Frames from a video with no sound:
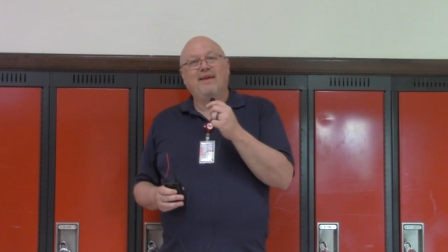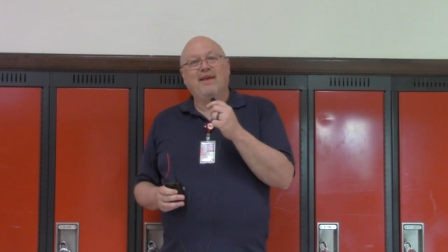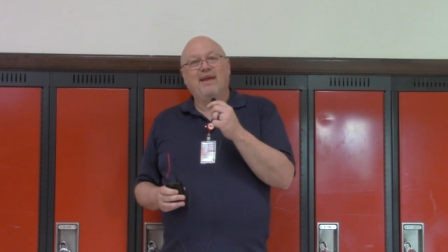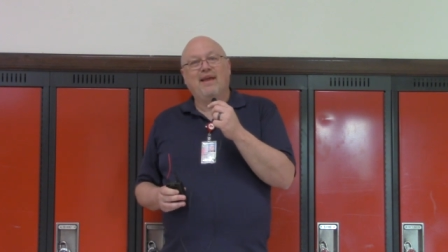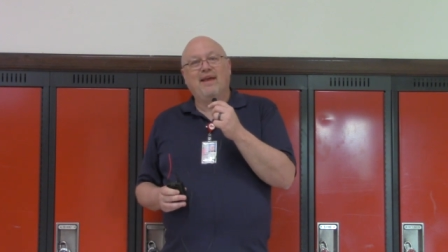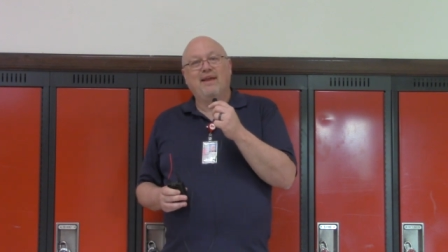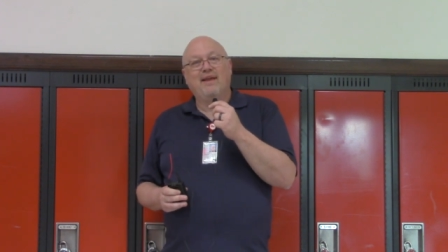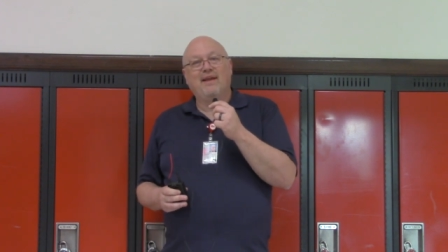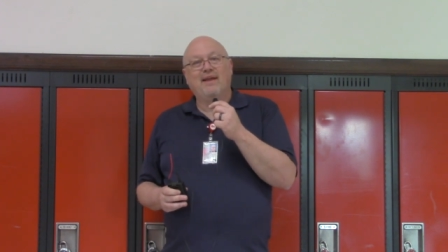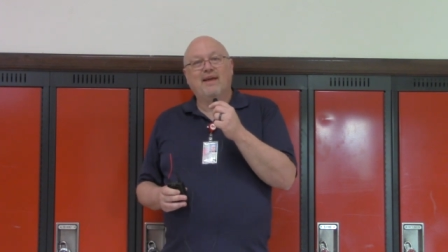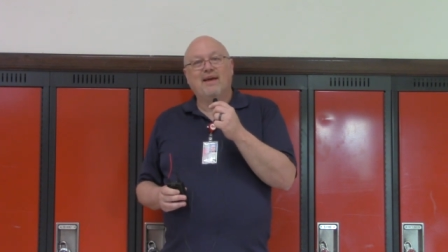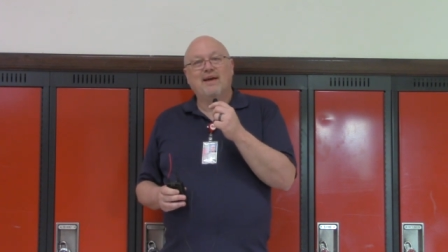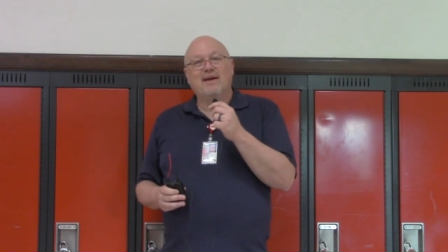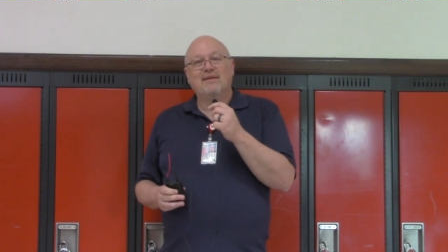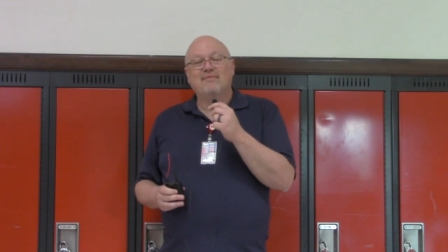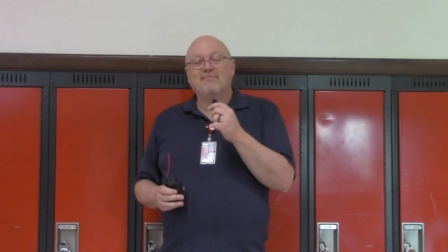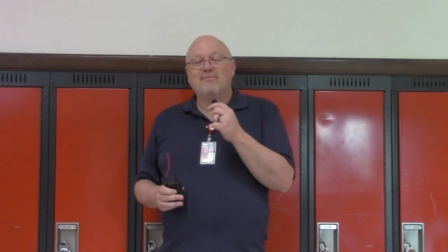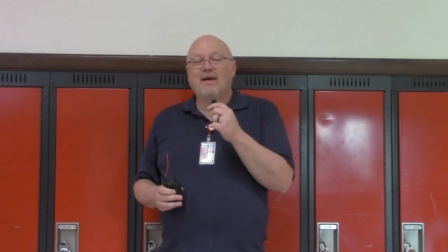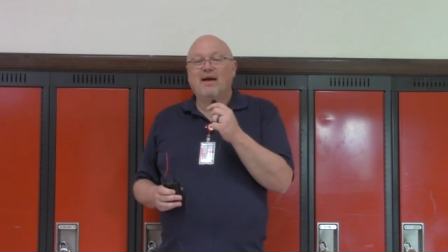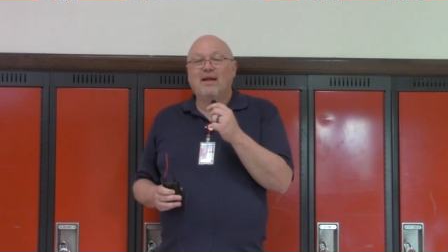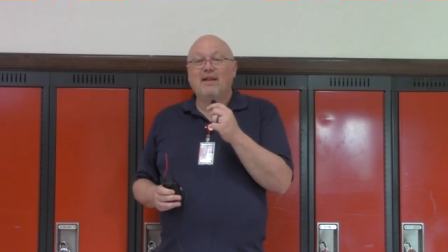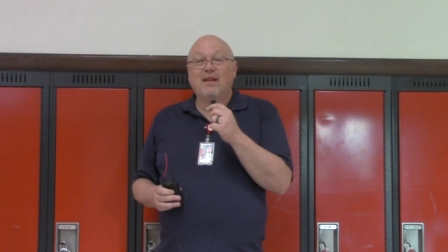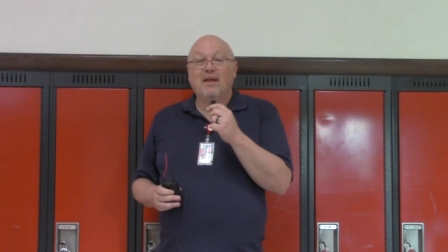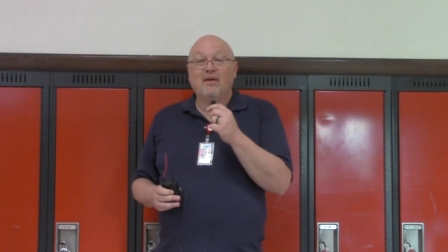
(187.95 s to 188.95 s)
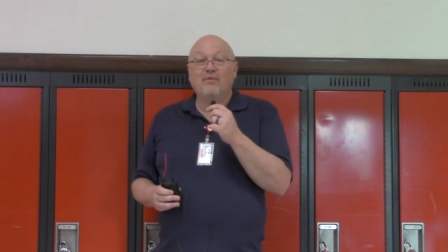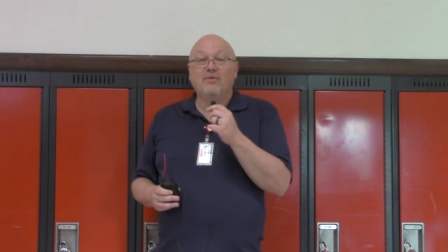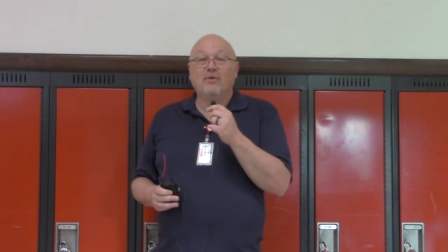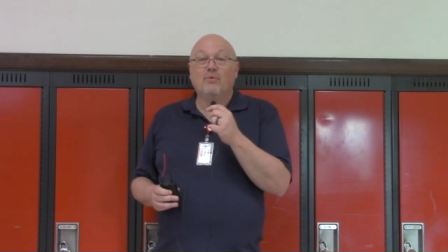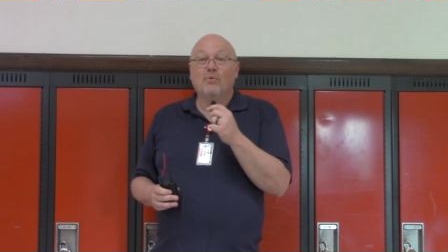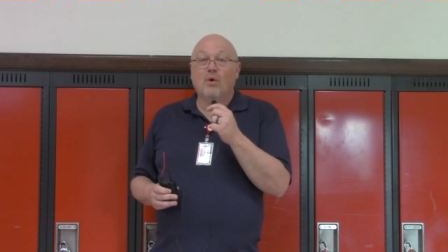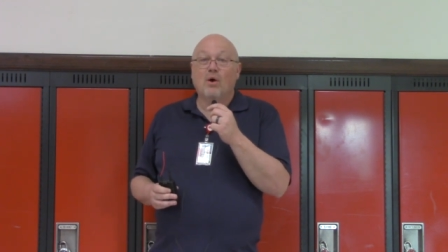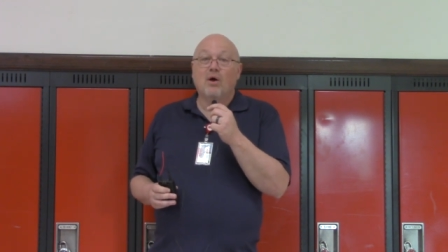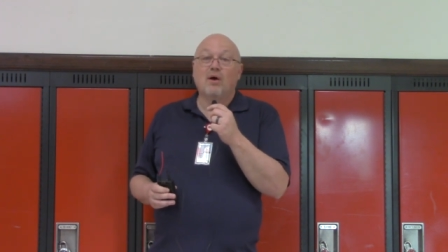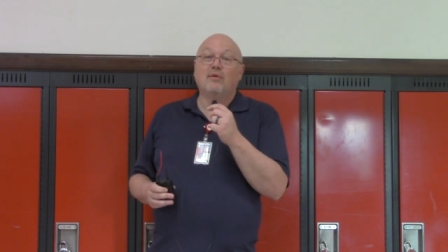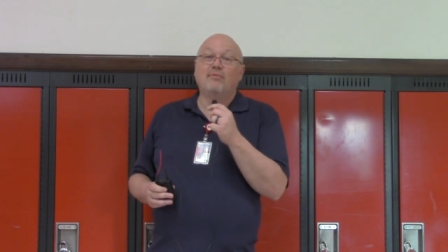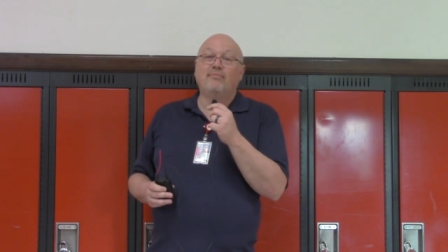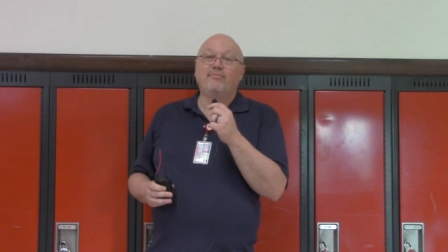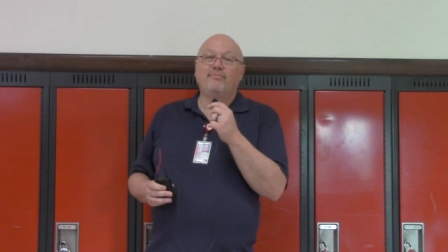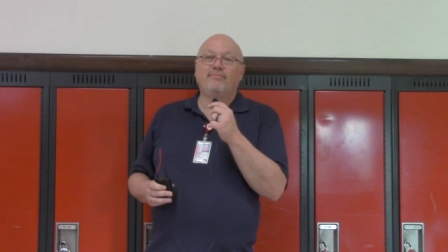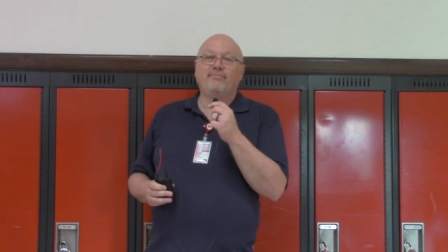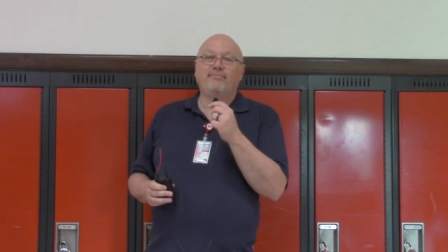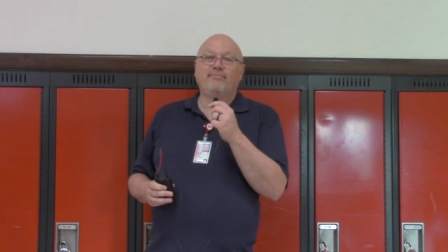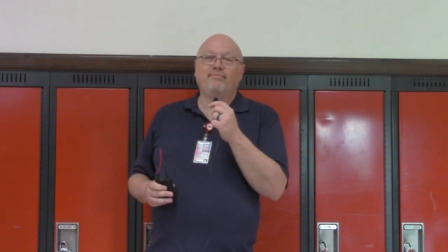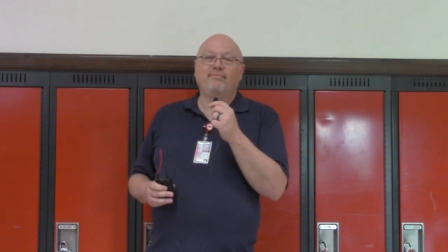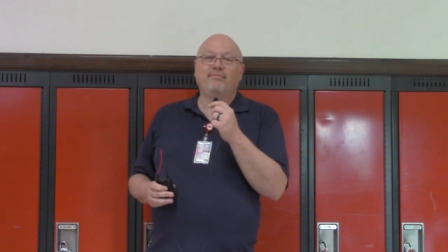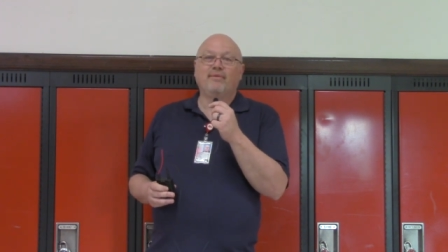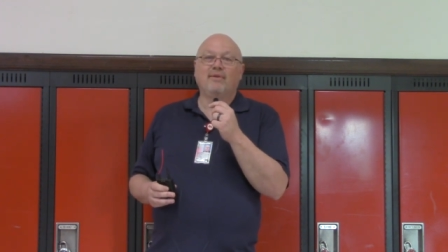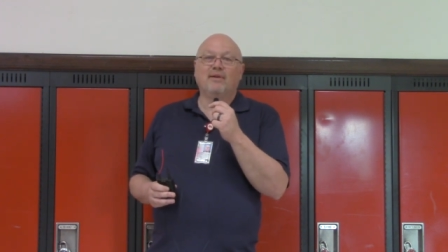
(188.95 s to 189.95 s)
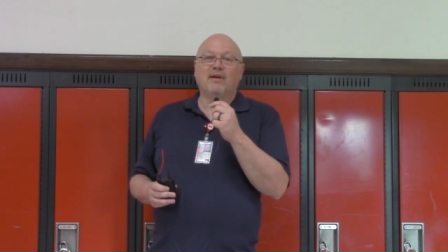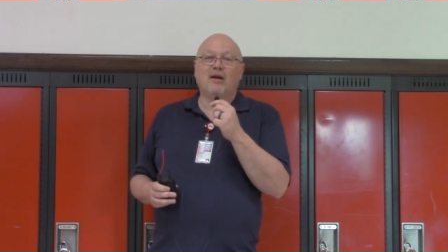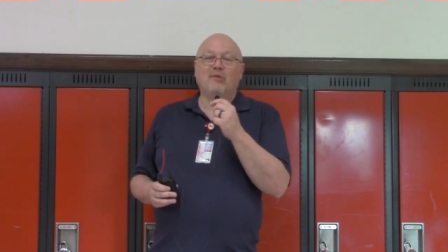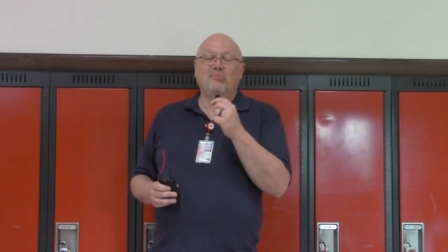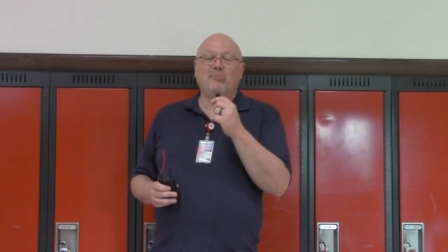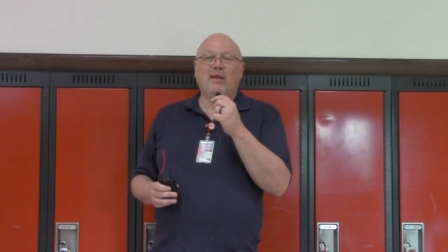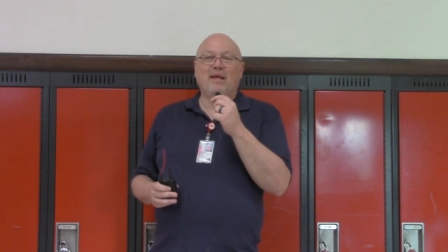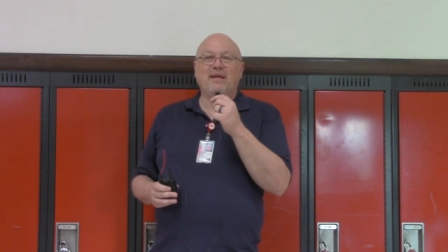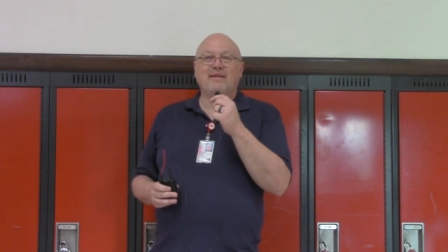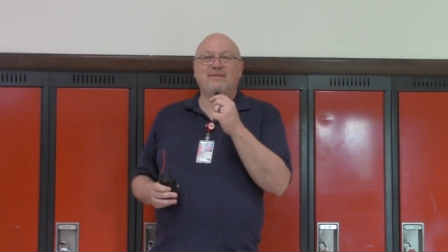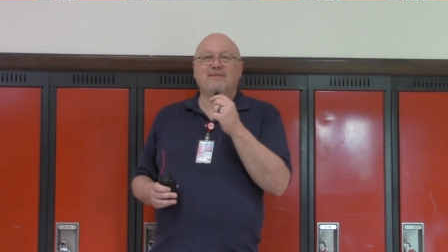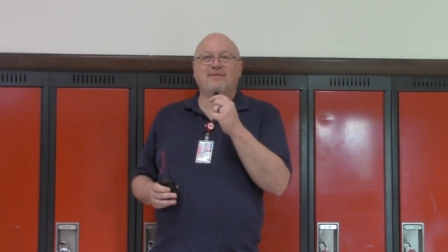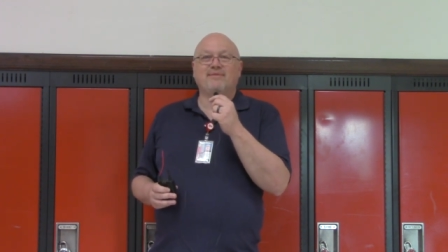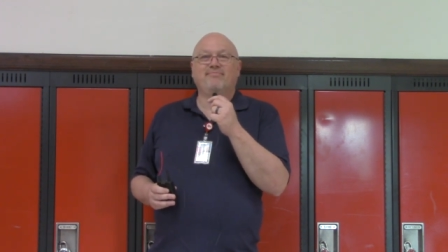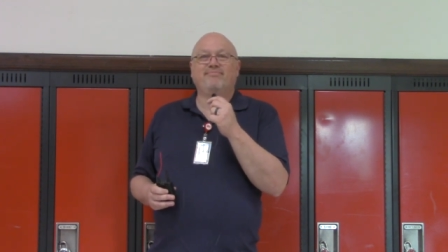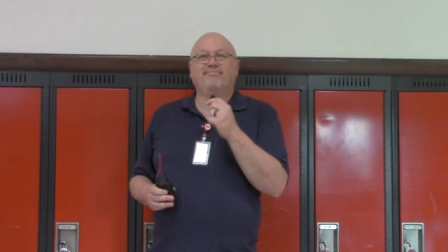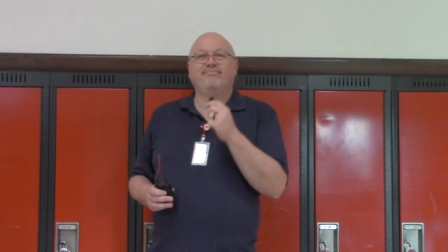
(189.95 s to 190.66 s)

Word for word: And uh, I love you all. God bless.